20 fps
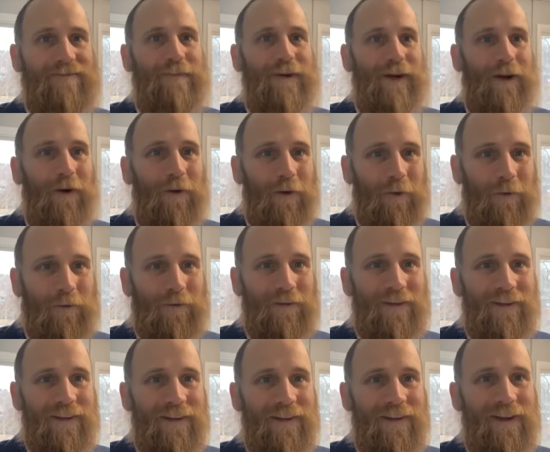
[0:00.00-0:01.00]
whole
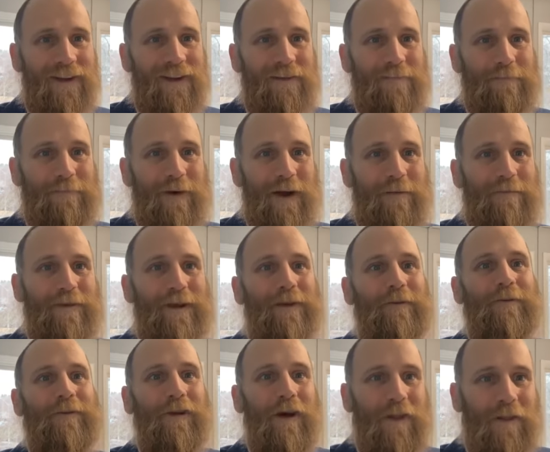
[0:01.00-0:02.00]
by being with
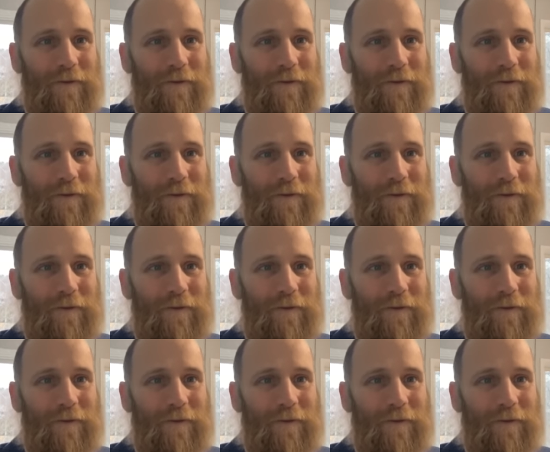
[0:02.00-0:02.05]
other